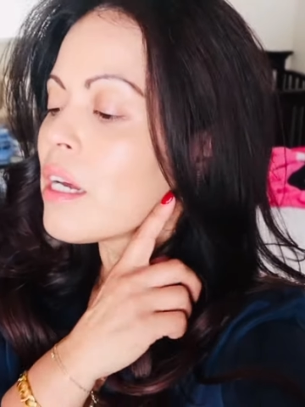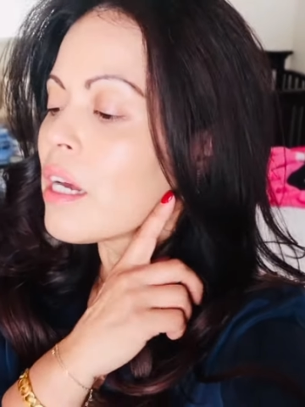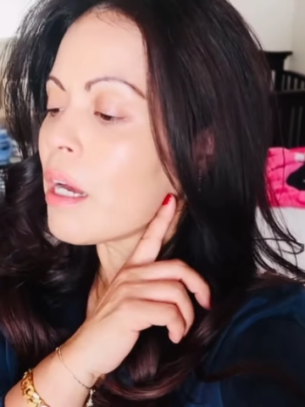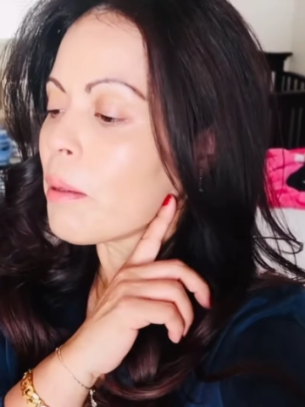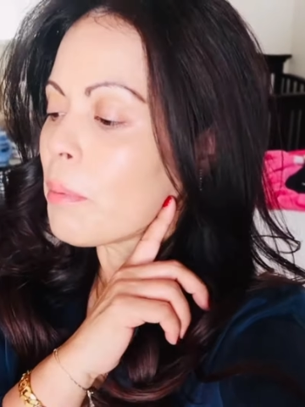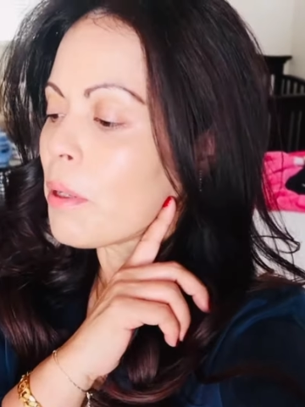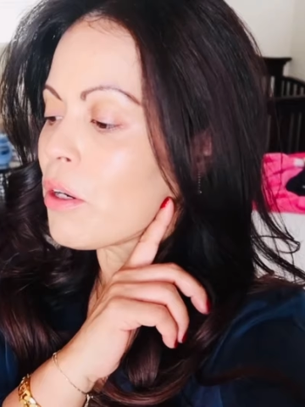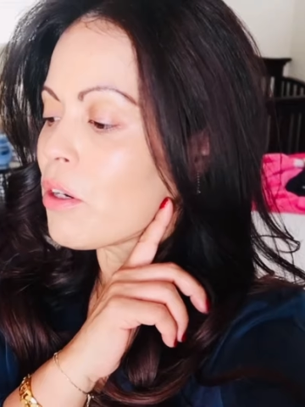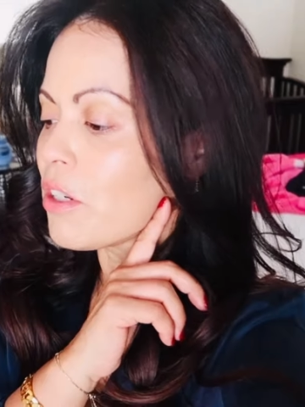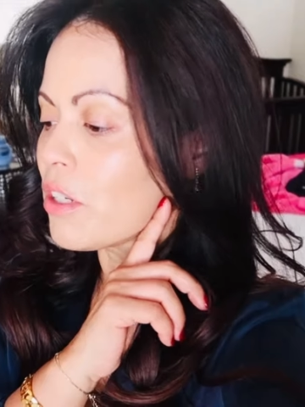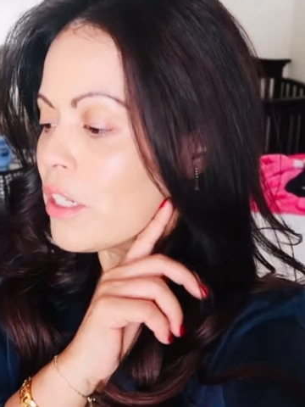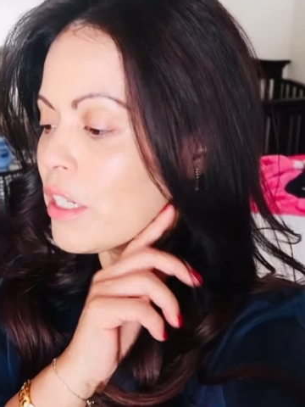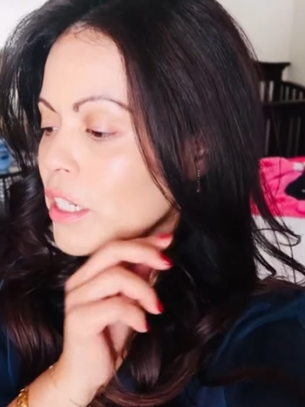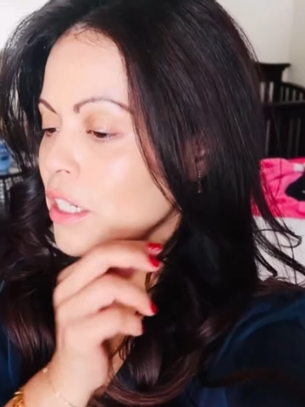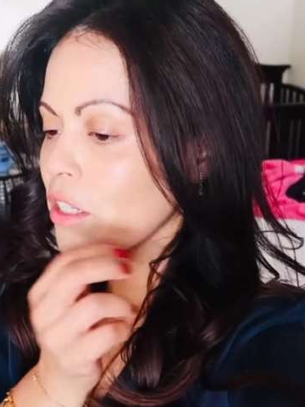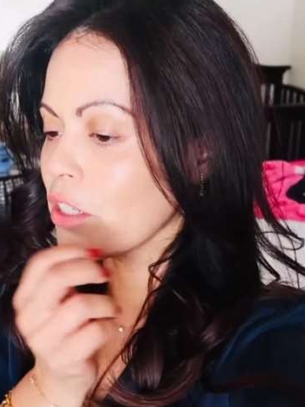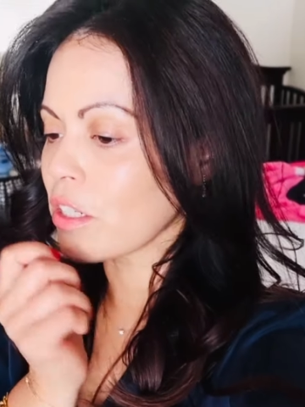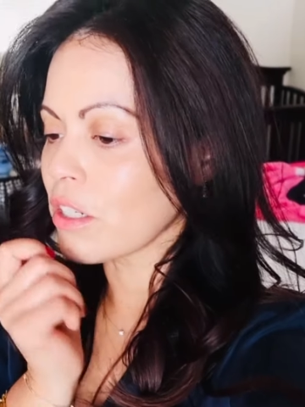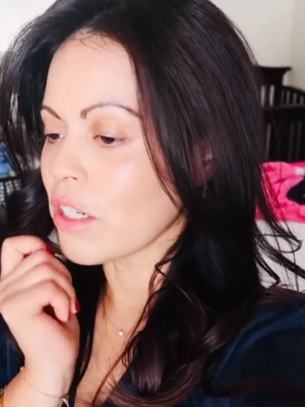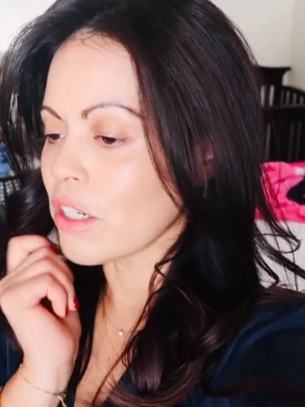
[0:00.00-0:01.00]
about her
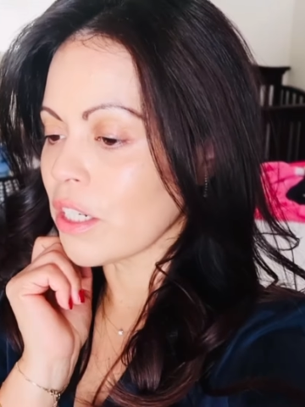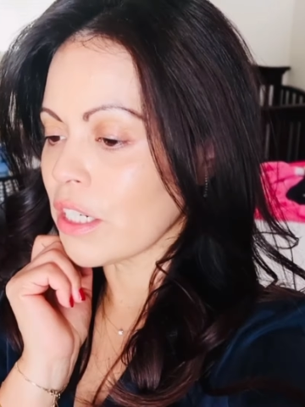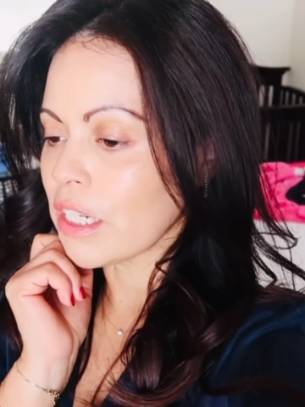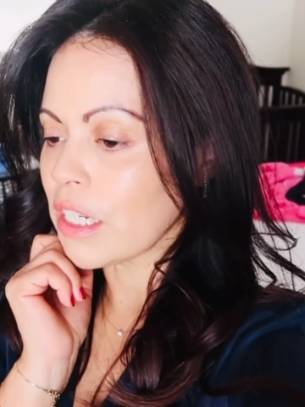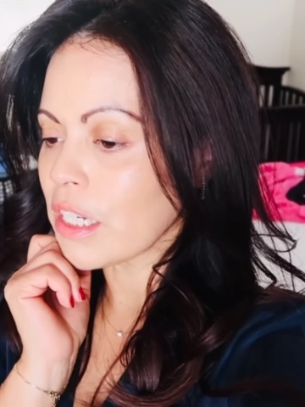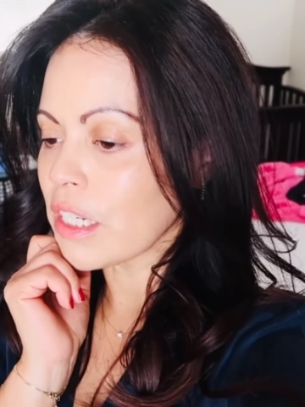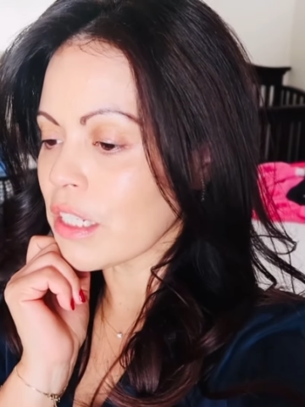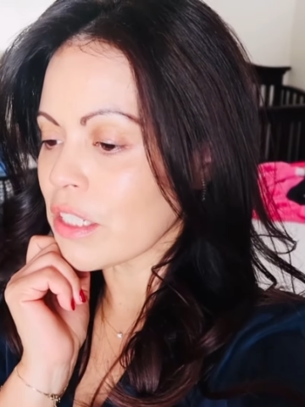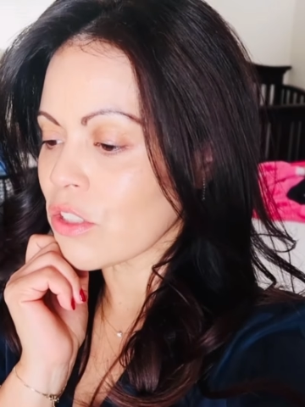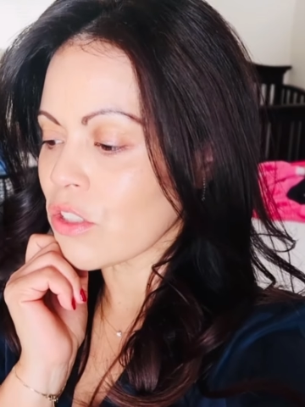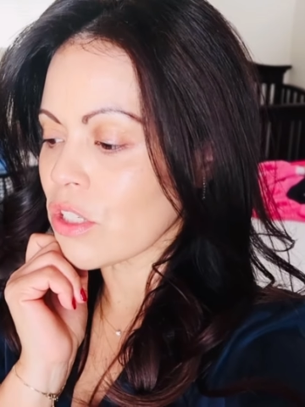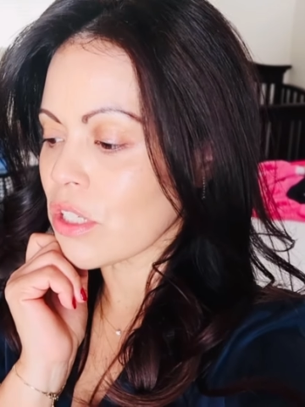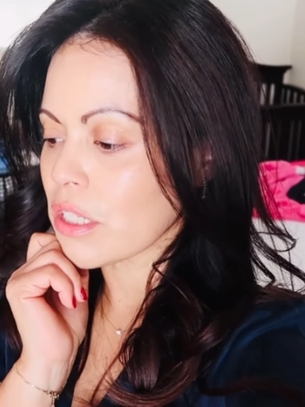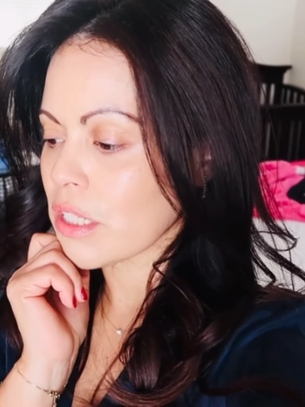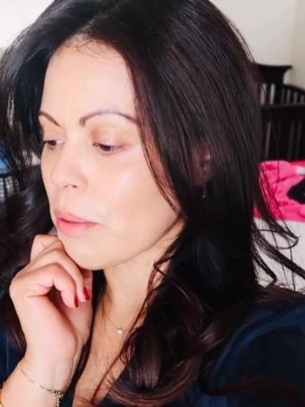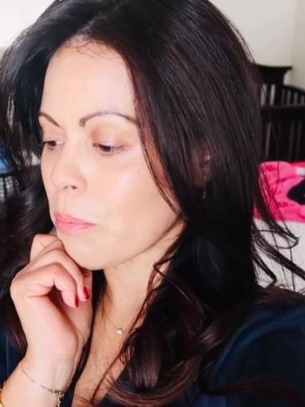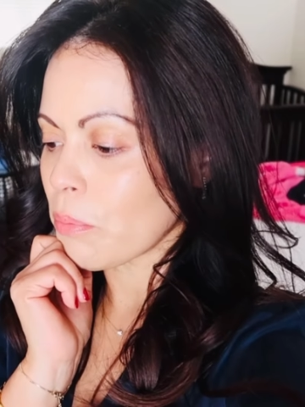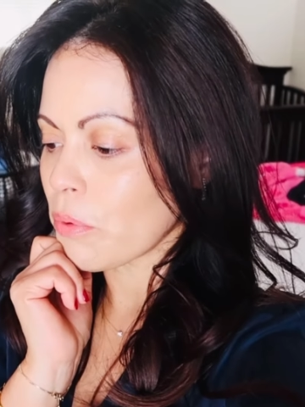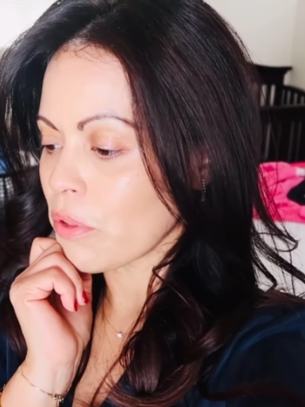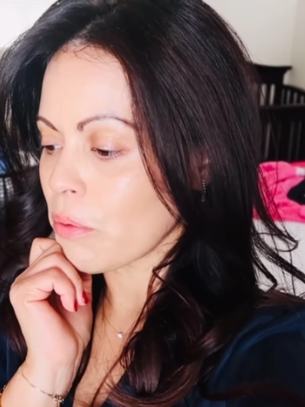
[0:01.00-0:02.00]
ear hurting, and she
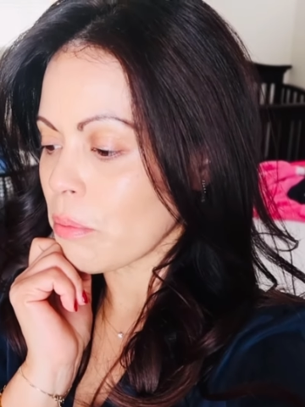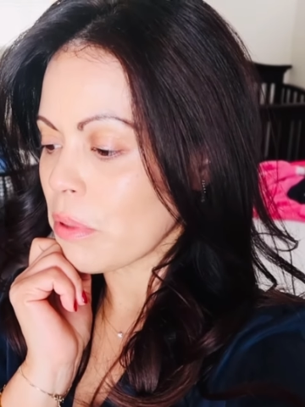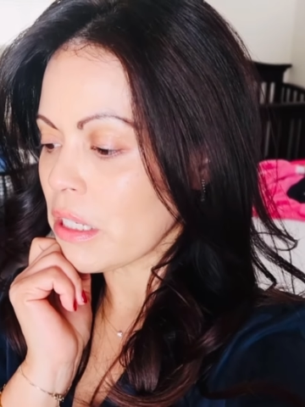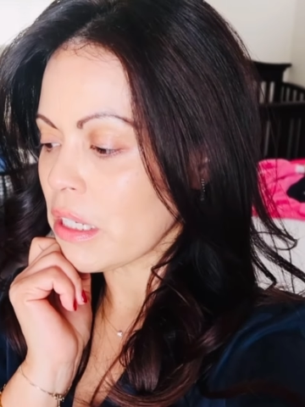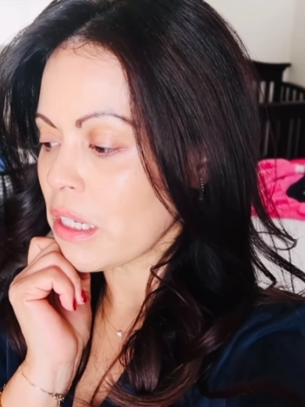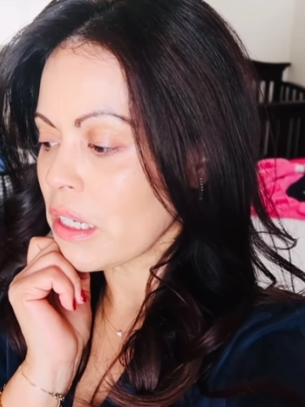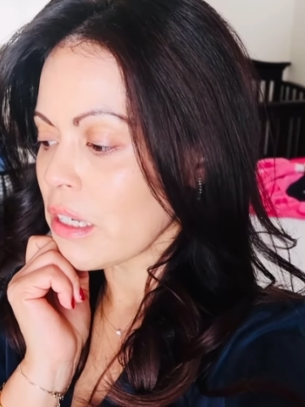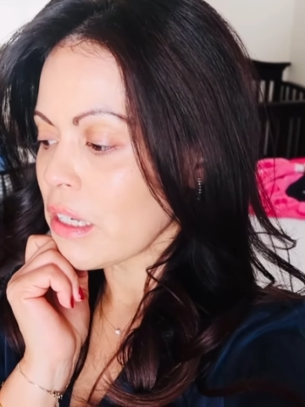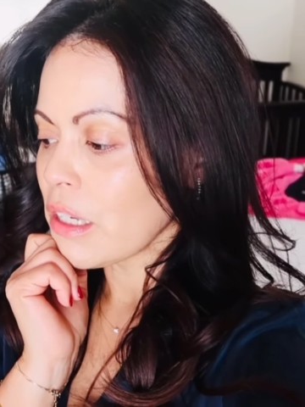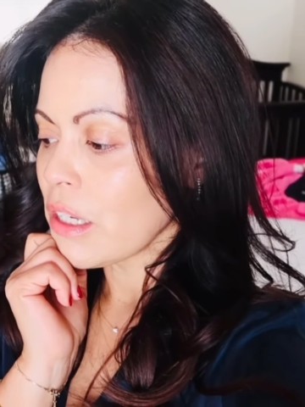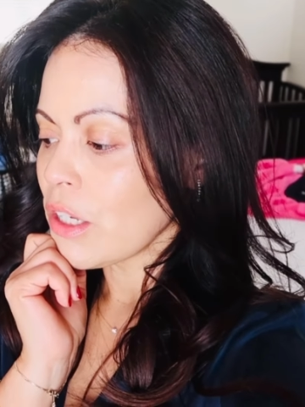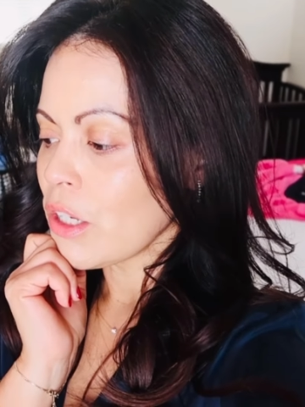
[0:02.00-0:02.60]
slept with me.